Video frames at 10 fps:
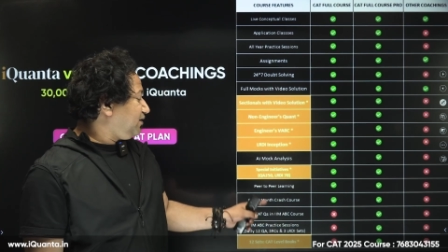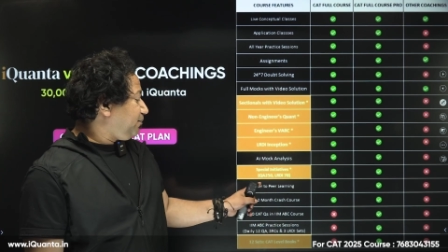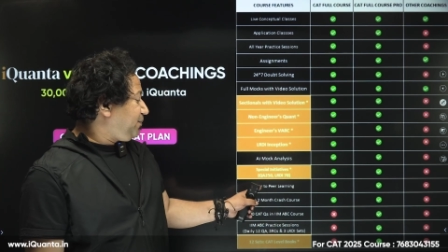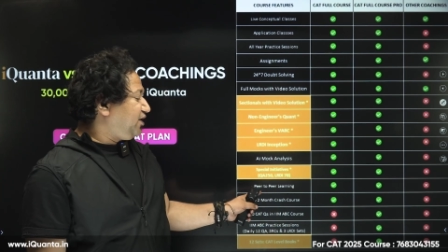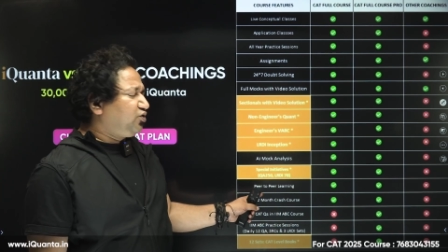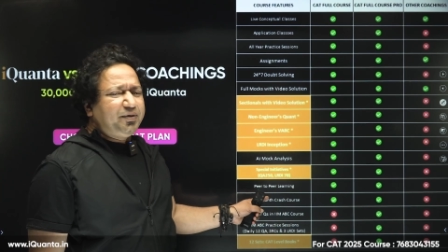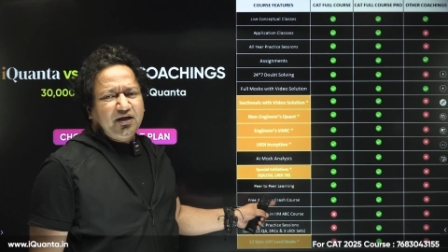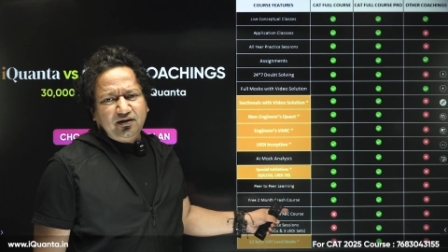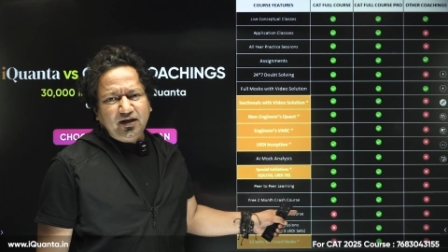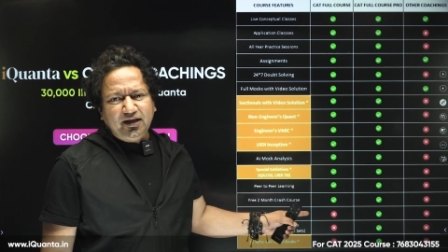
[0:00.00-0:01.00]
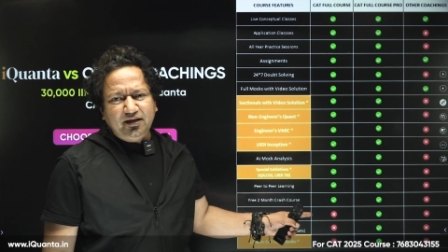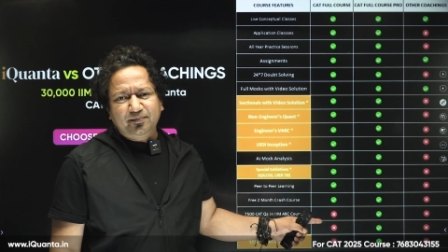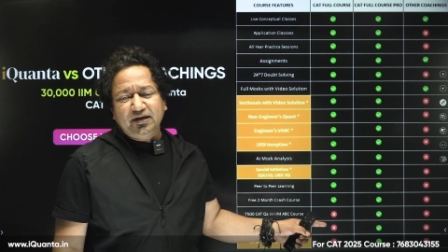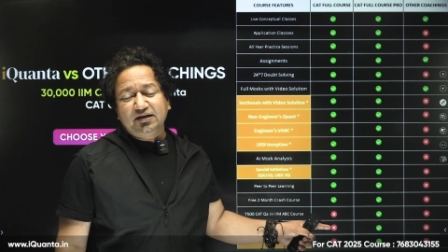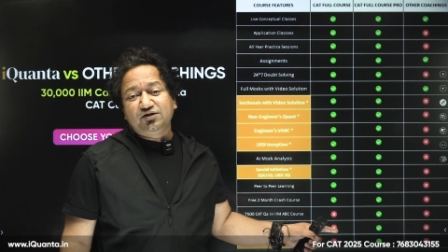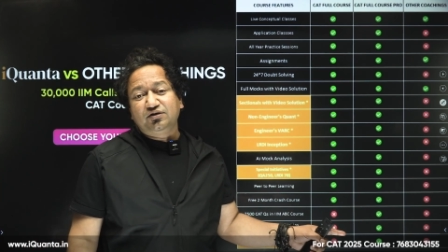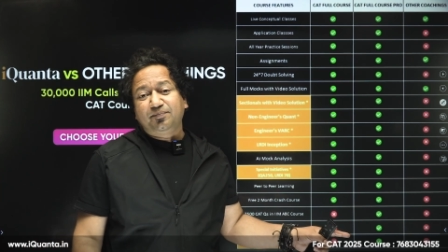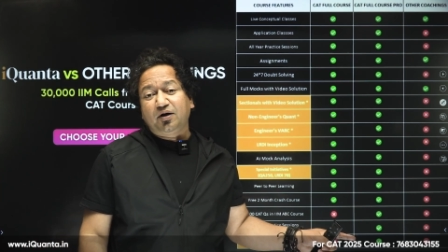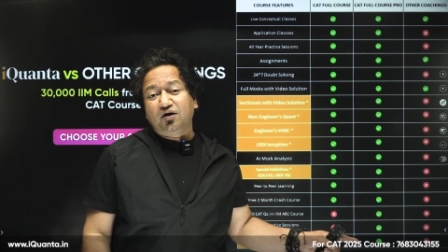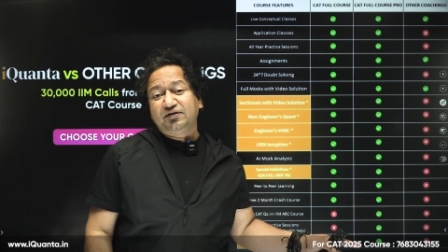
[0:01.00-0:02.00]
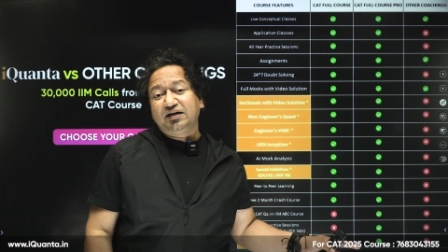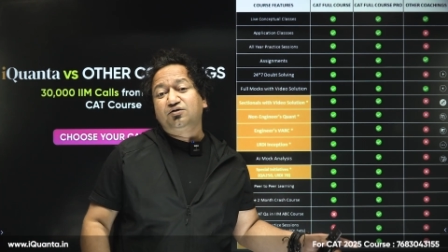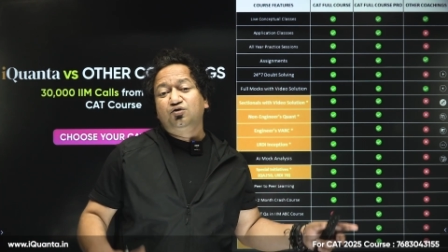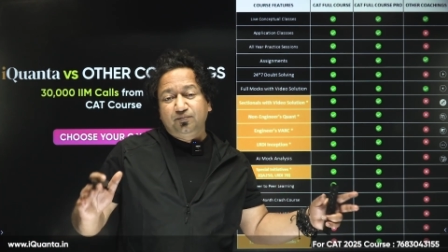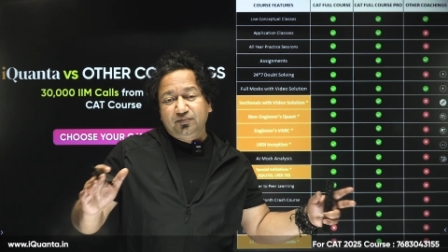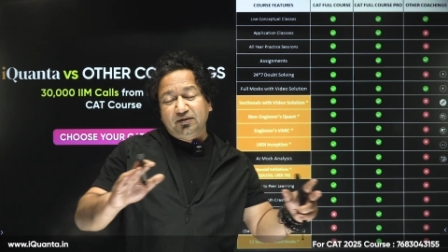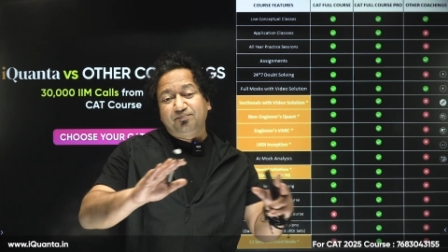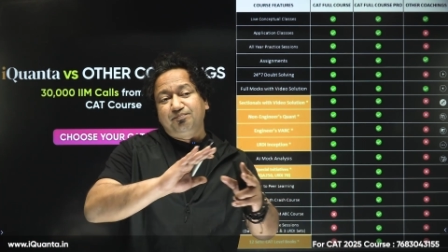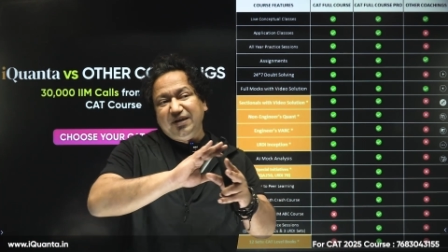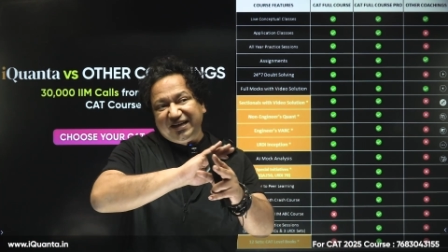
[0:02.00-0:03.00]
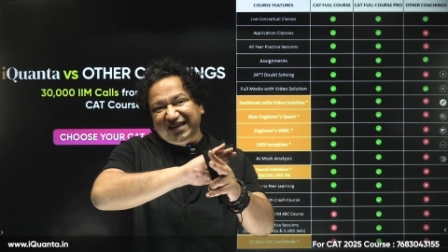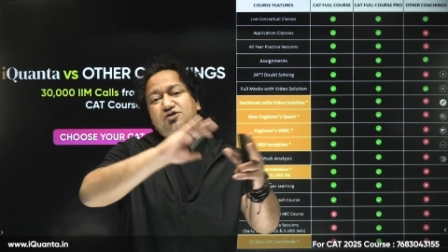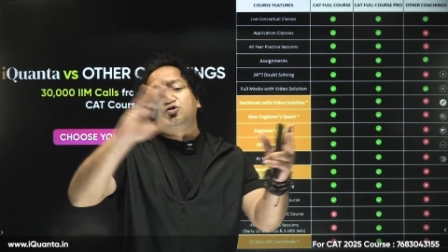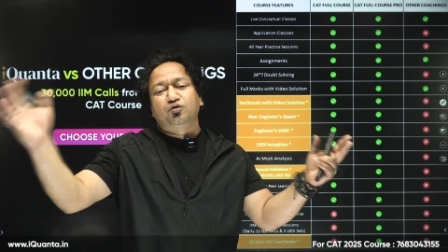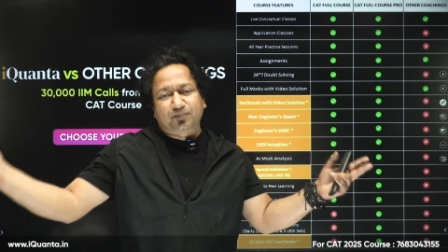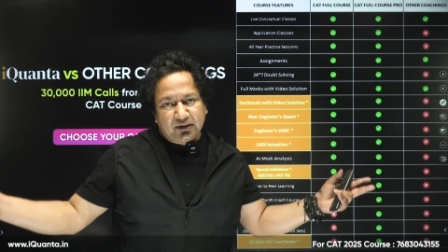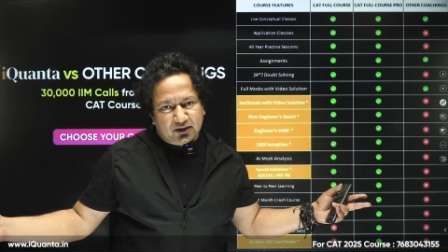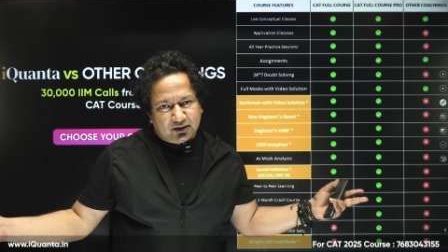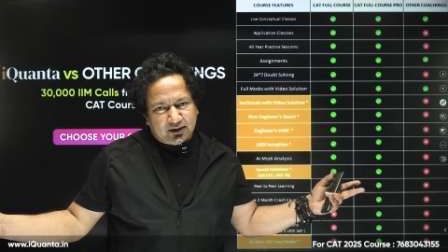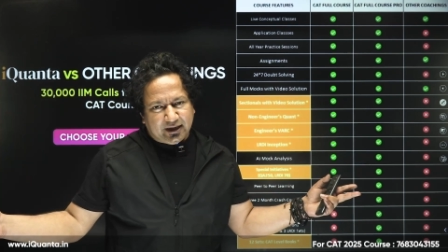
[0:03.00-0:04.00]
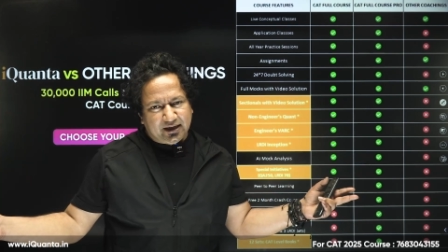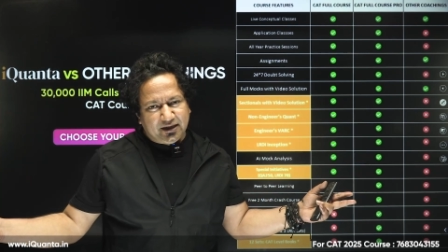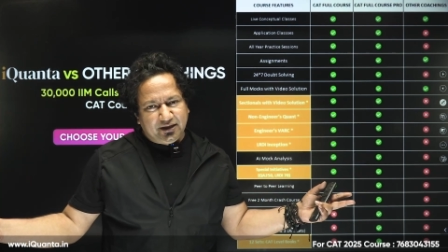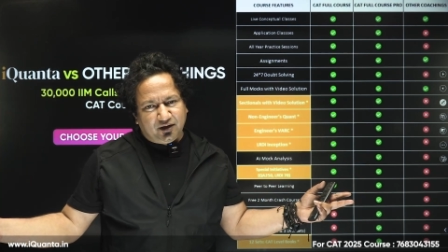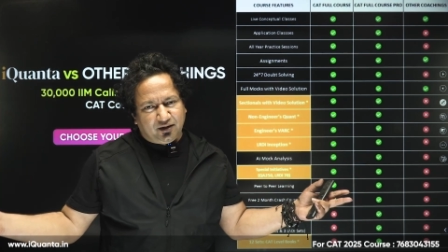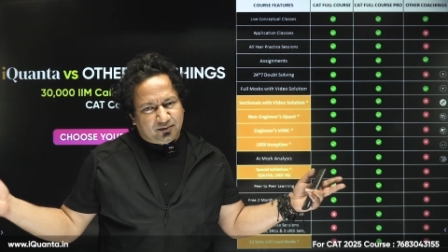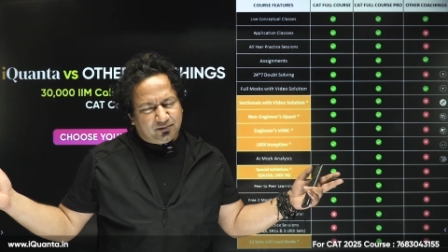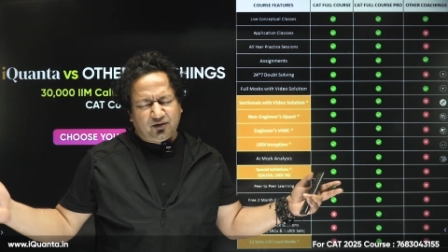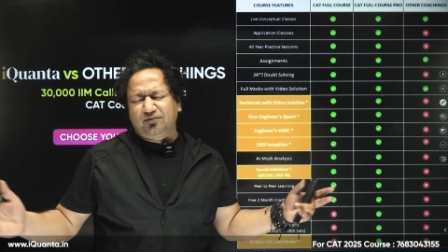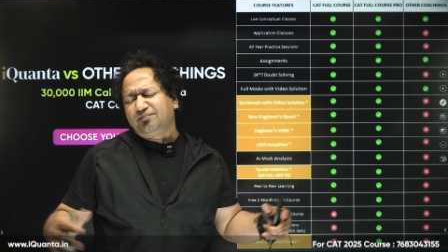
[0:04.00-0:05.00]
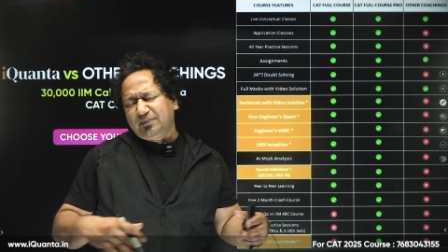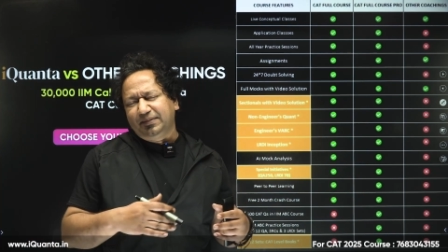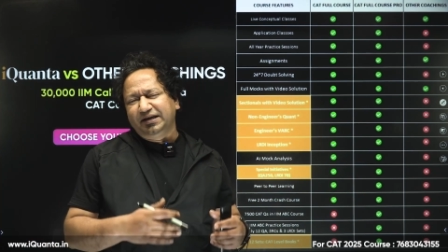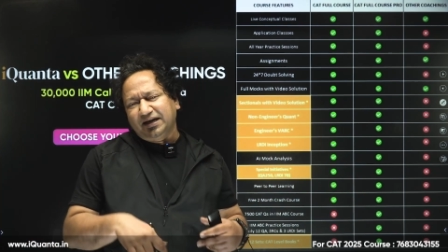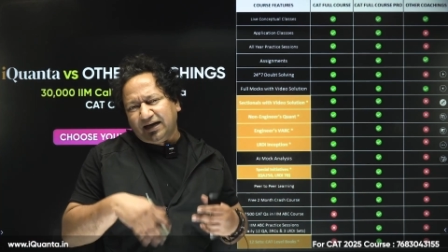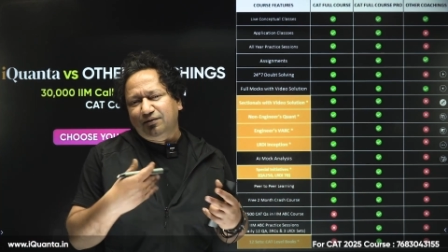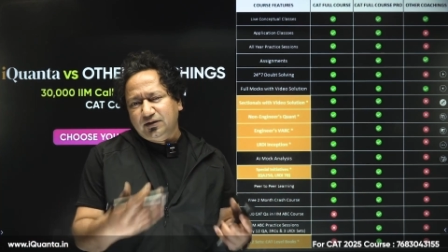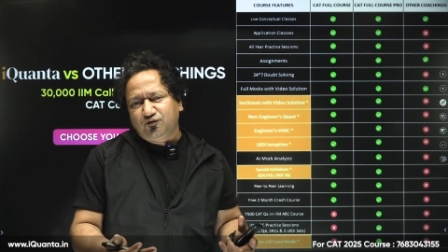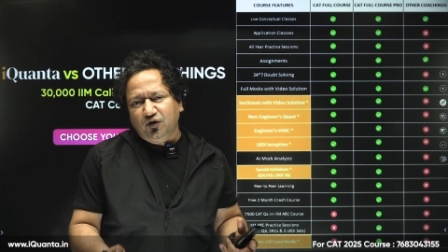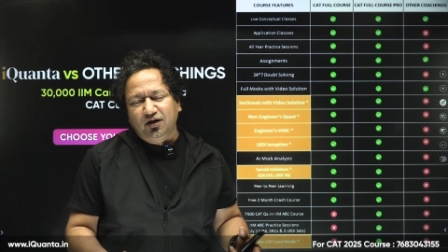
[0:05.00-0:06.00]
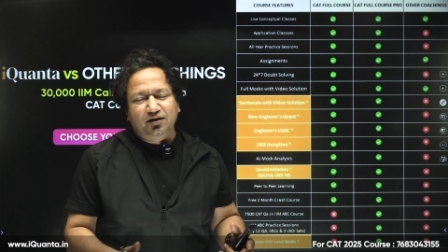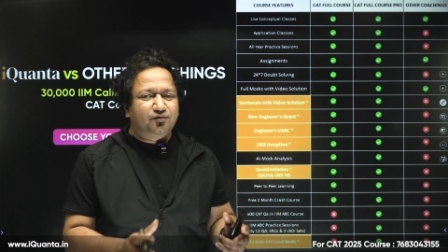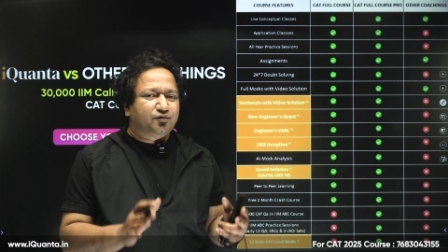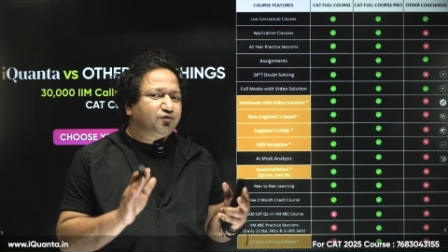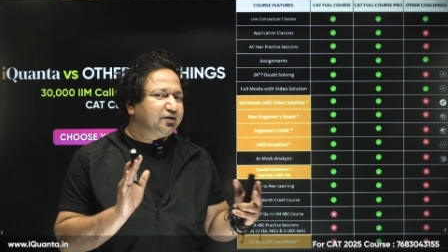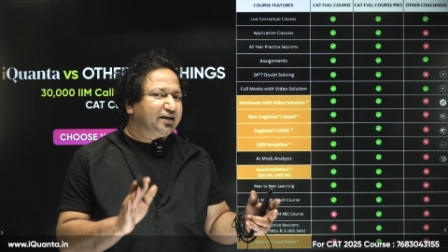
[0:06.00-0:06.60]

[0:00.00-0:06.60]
peer-to-peer -peer learning, because you're the part of that group, the biggest group in India or maybe the world for CAT